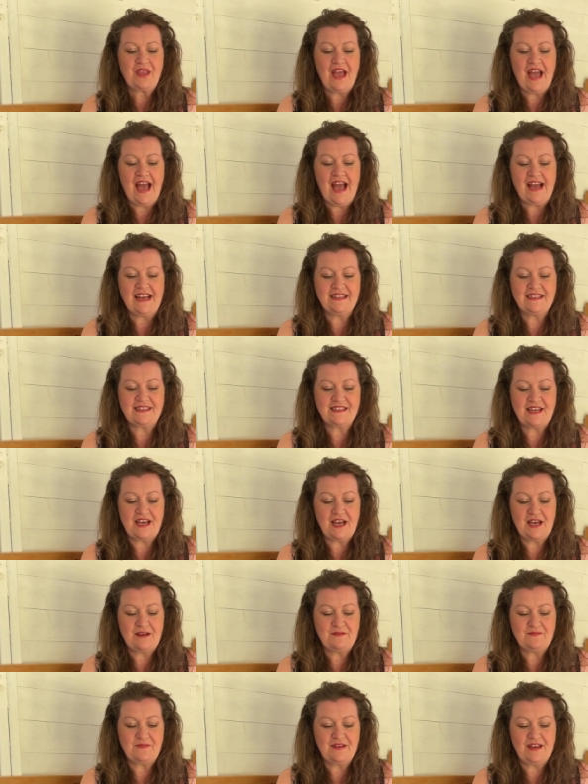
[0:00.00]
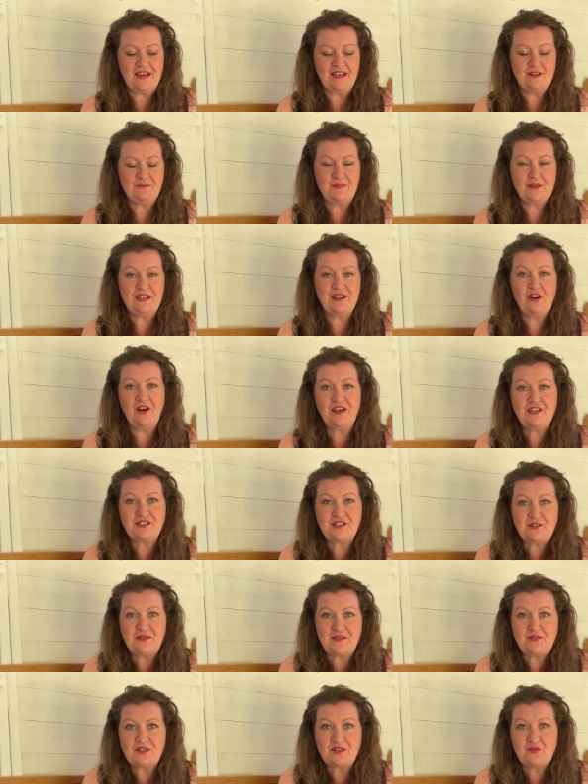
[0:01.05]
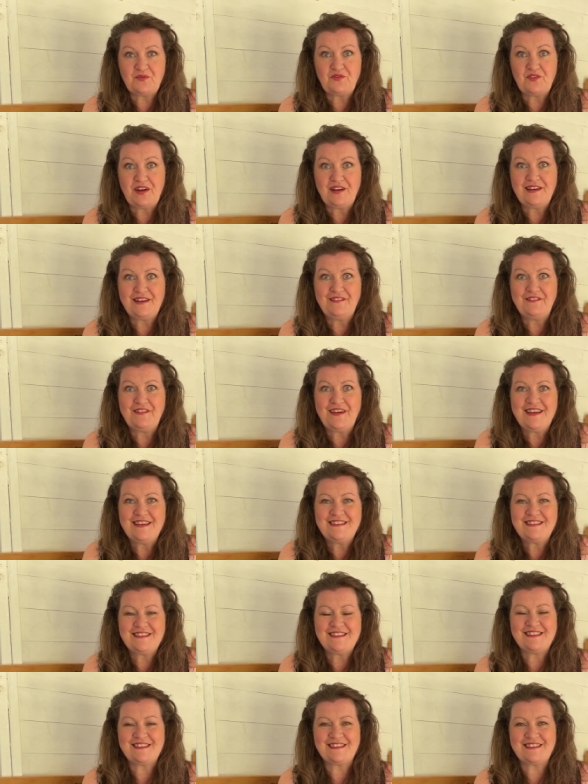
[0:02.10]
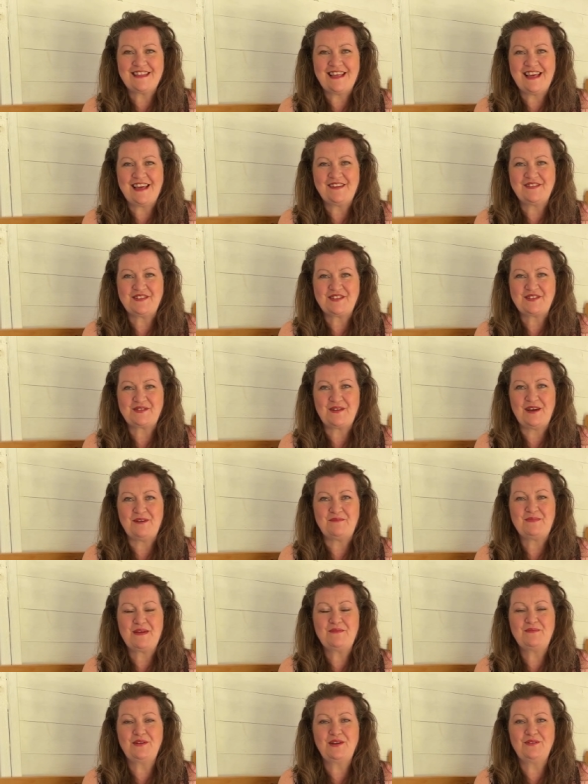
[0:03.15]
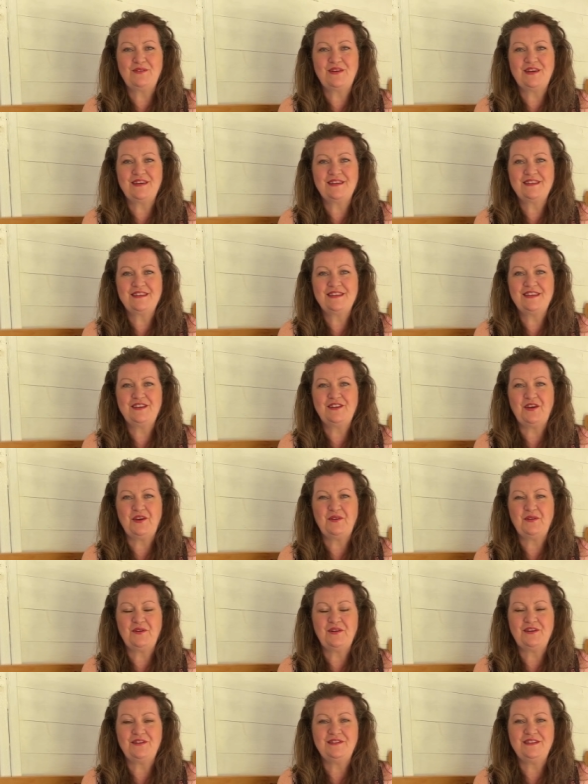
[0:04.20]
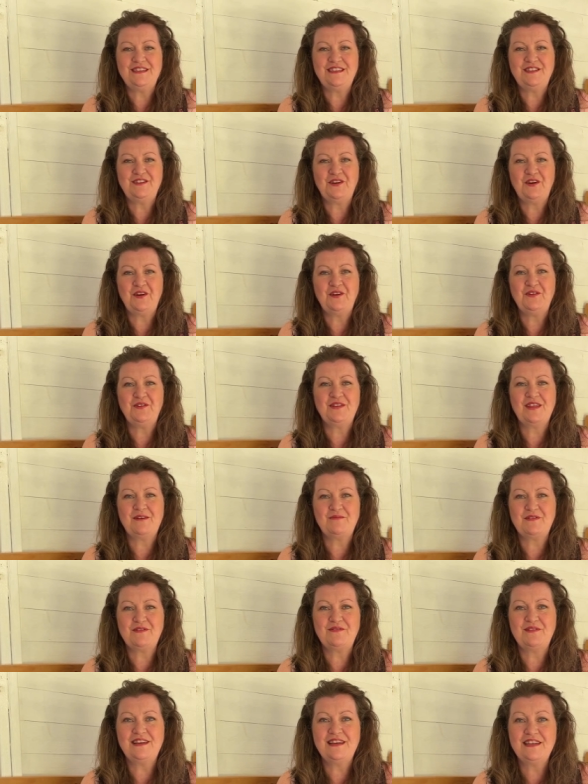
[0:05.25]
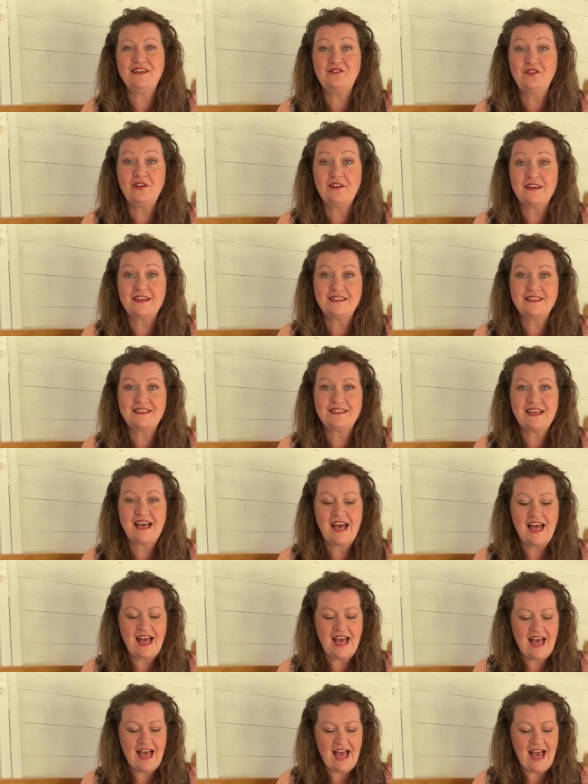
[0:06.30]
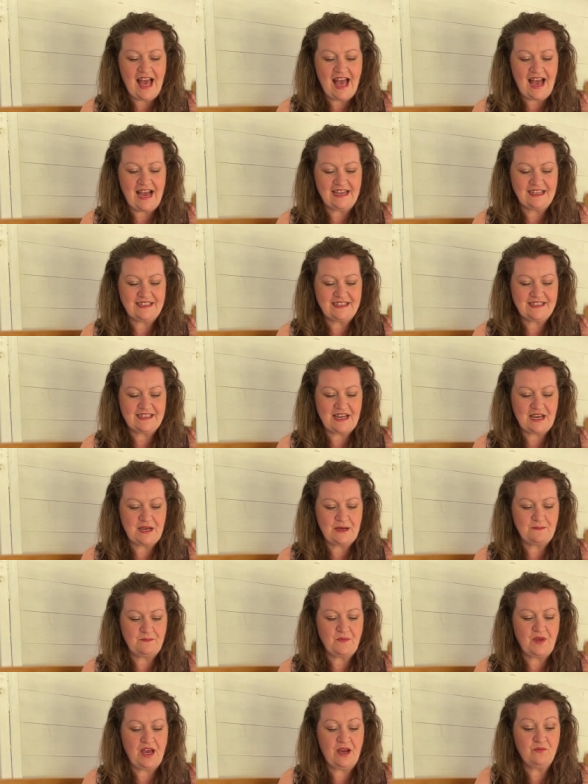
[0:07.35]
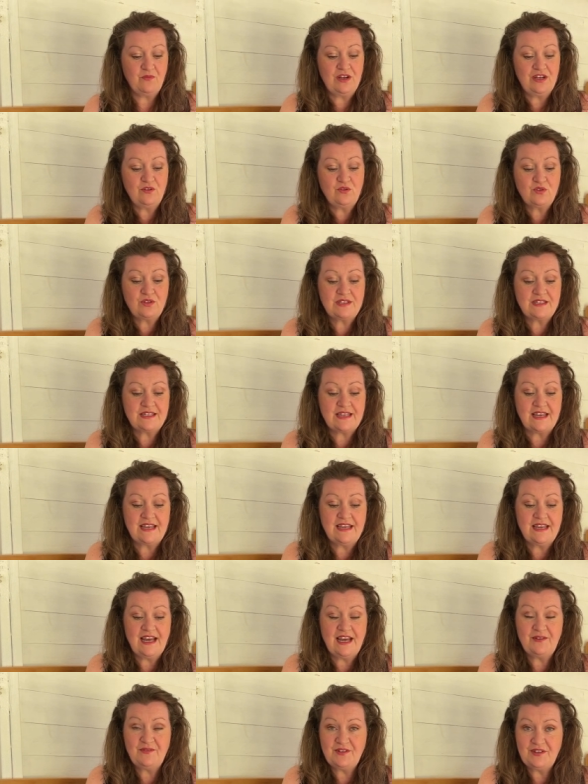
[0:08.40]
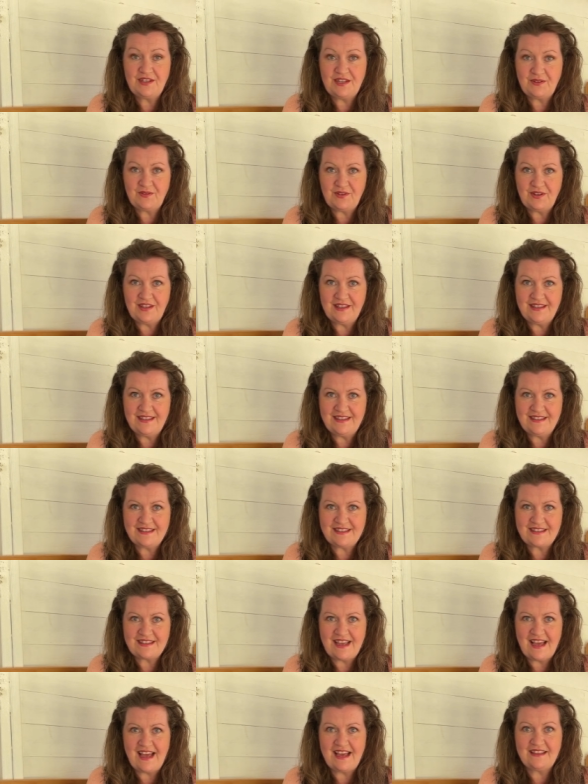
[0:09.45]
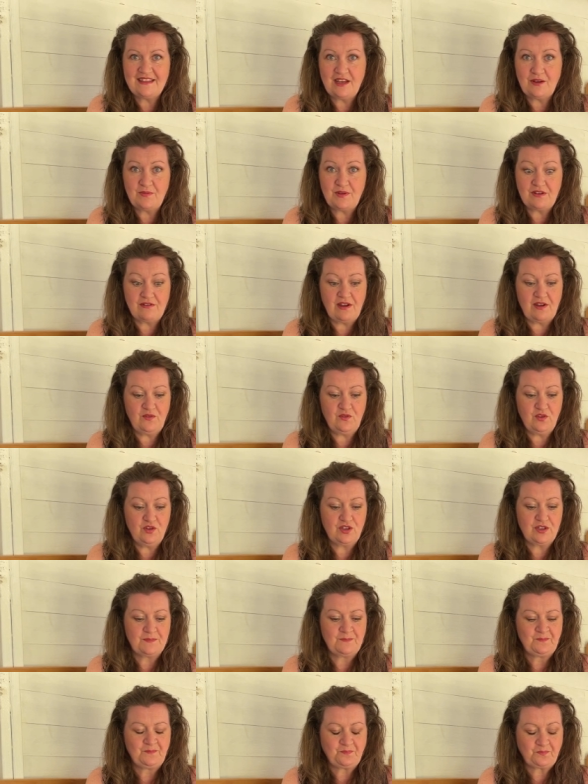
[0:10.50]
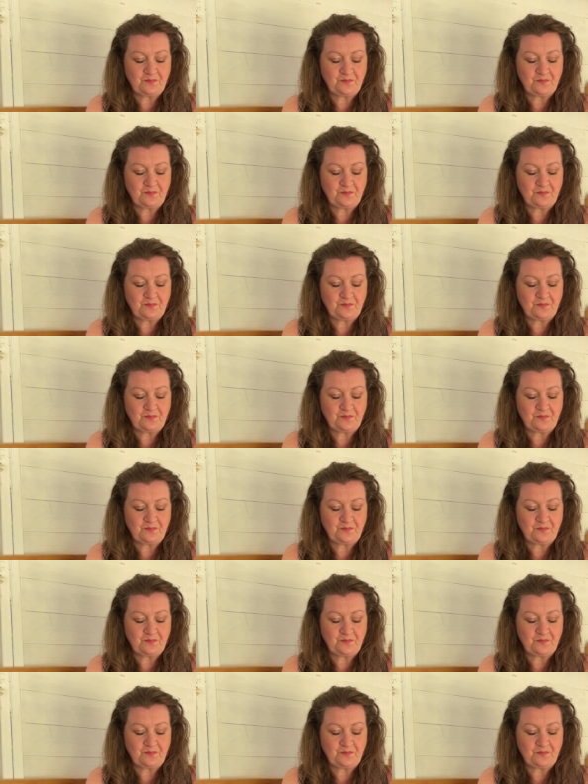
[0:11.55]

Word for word: And um, and it'd be nice to have some friendly faces there as well, people who I, you know, I already know, that'd be really nice. And, um, and we'll all sit and we'll knit one of these and that'll be great fun.